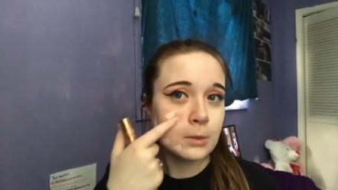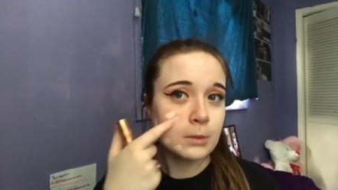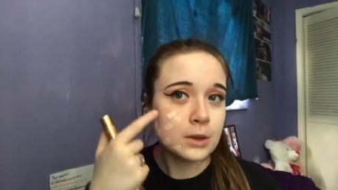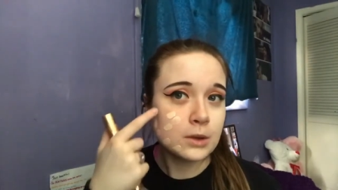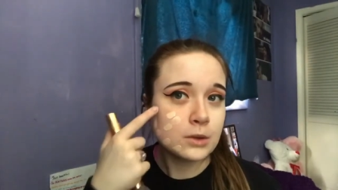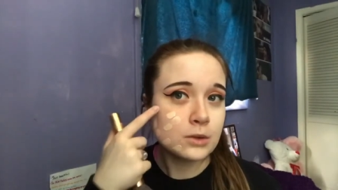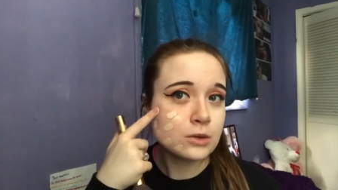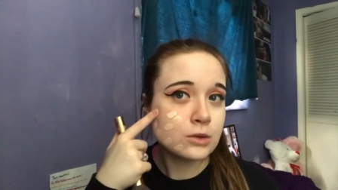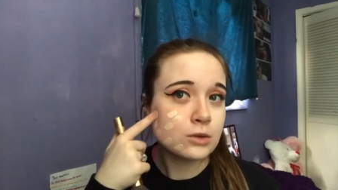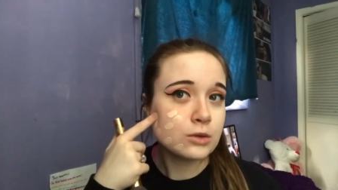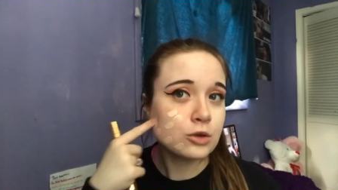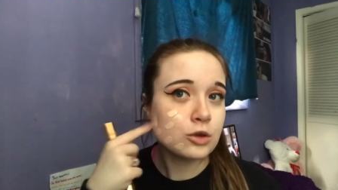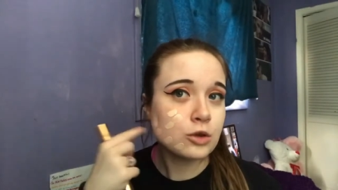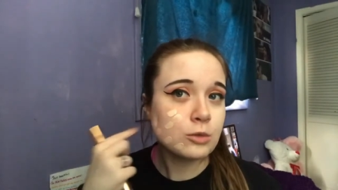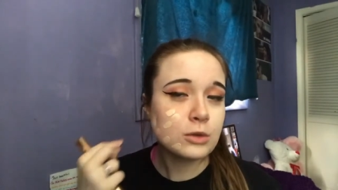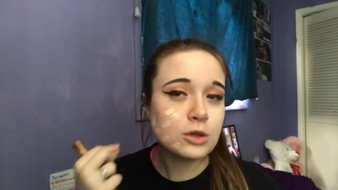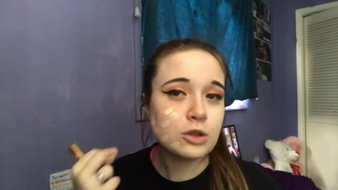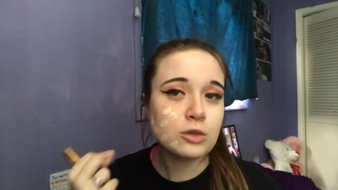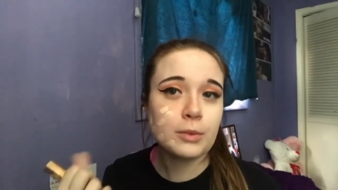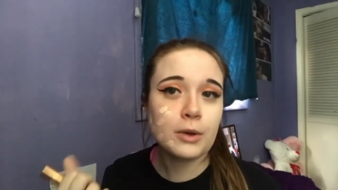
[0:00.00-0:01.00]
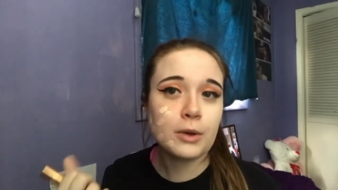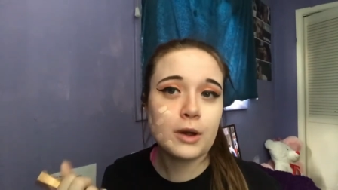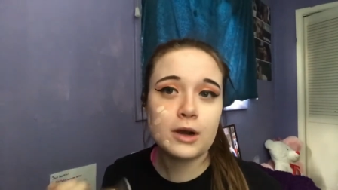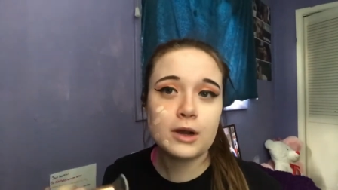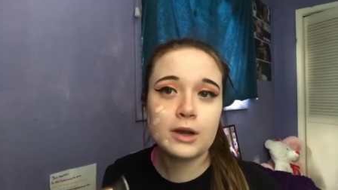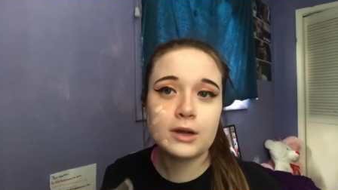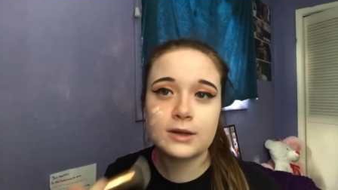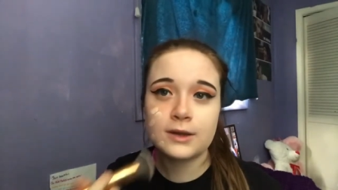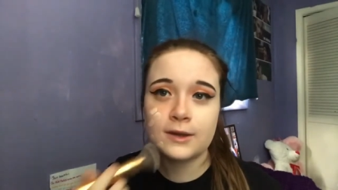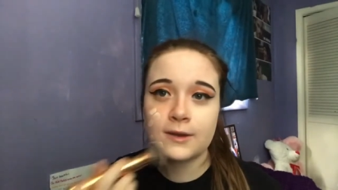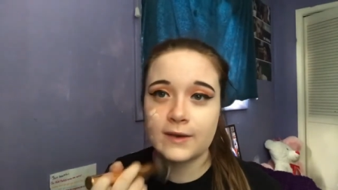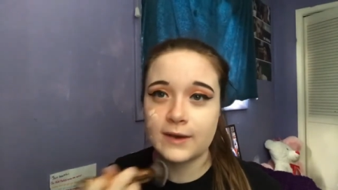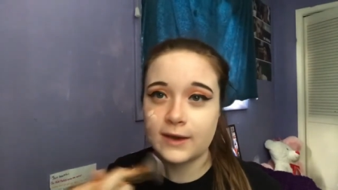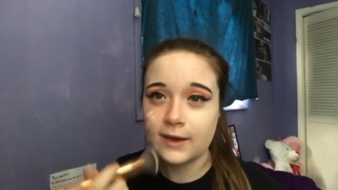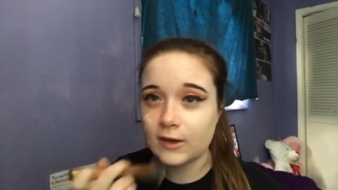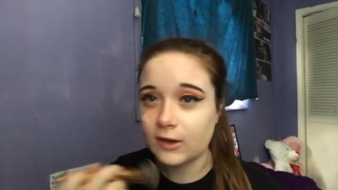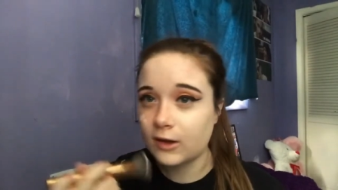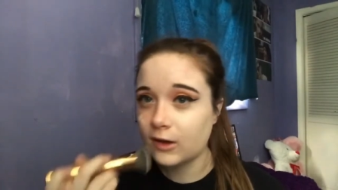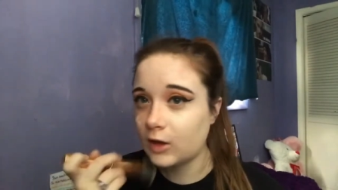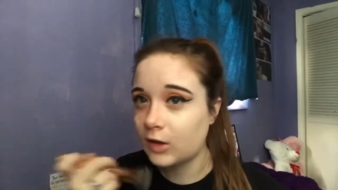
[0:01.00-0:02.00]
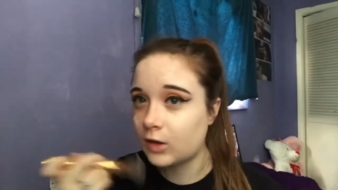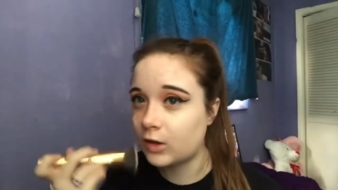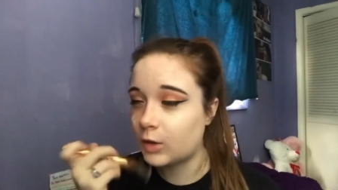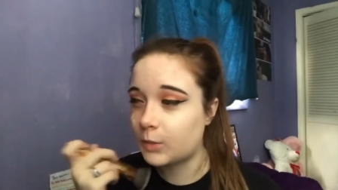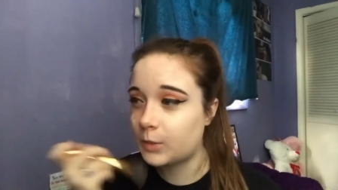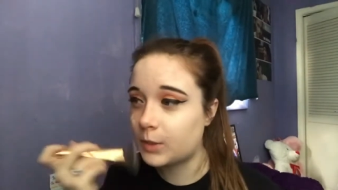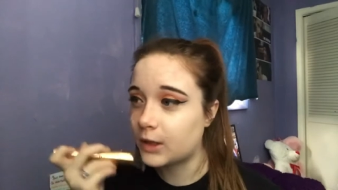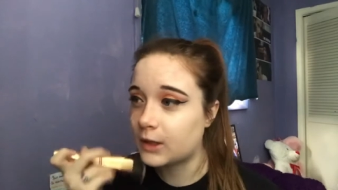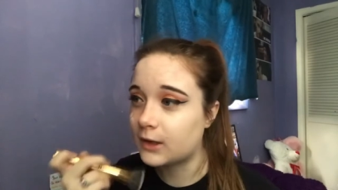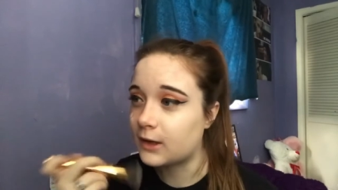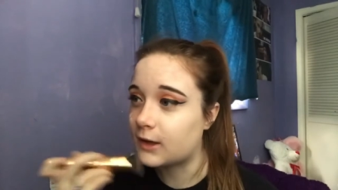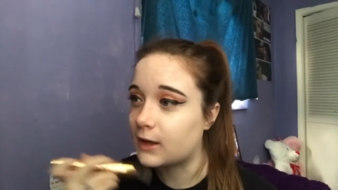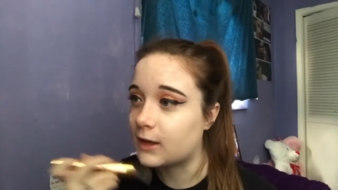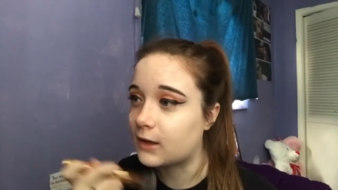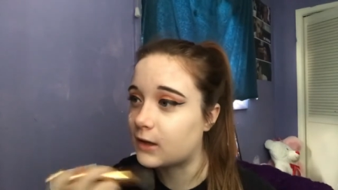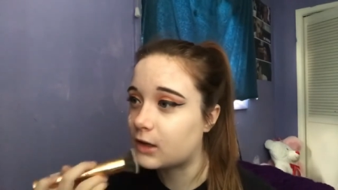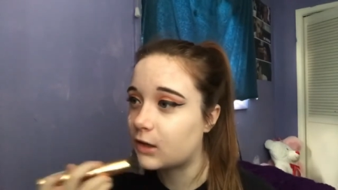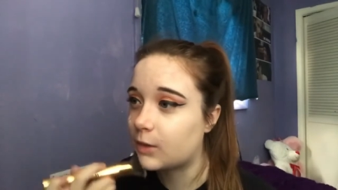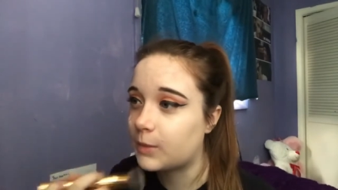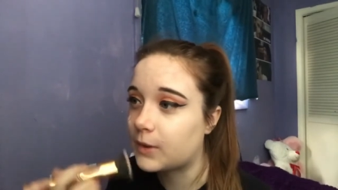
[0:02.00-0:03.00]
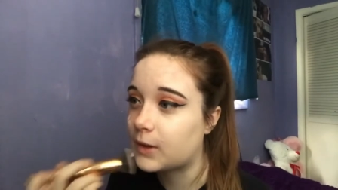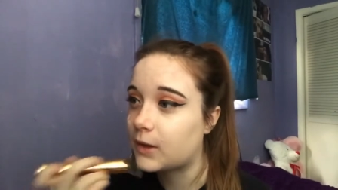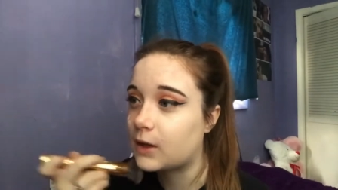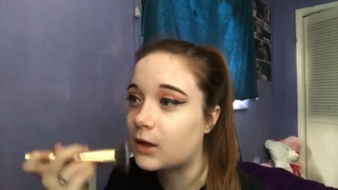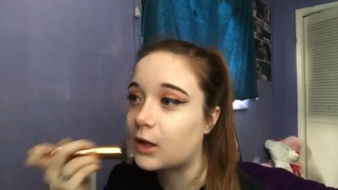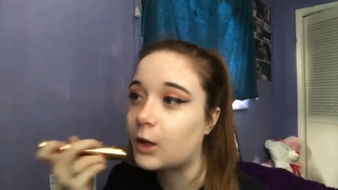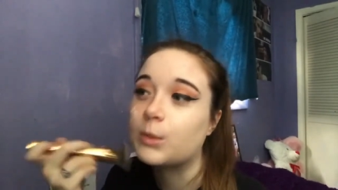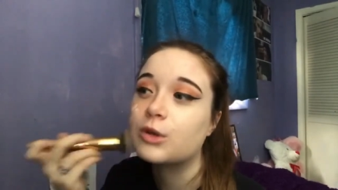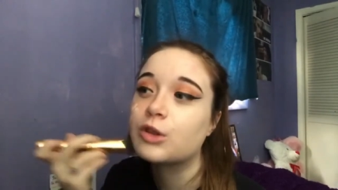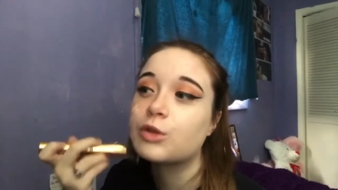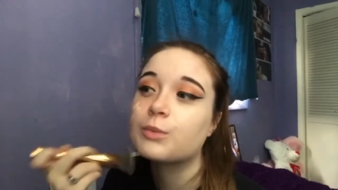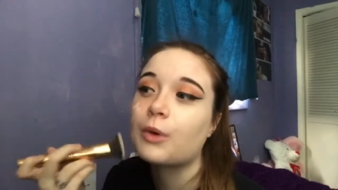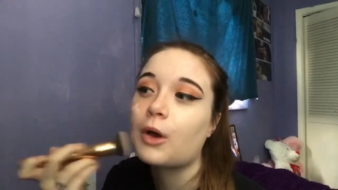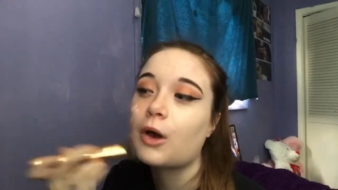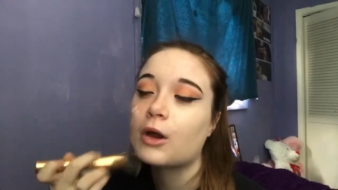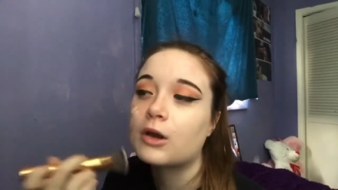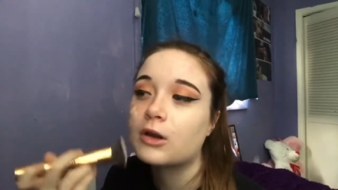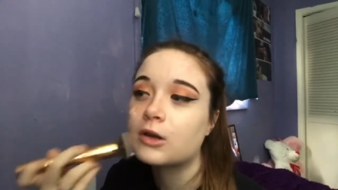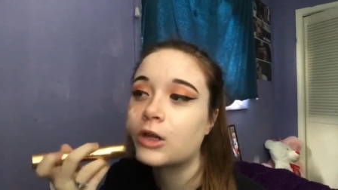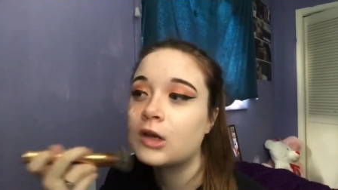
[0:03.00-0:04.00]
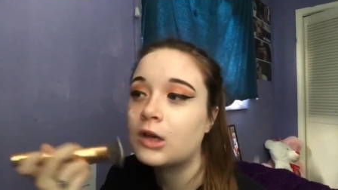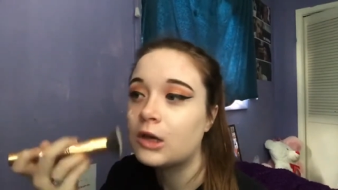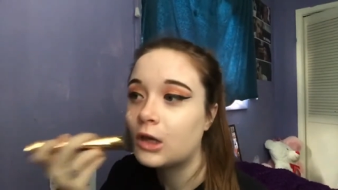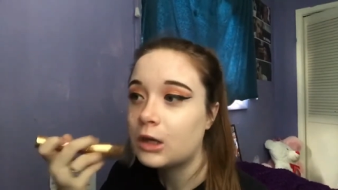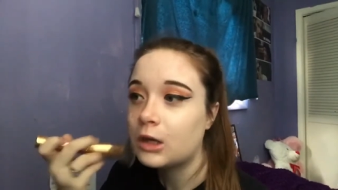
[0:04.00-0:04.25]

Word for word: I'm not using too much product. It can get a little bit cakey depending on how much product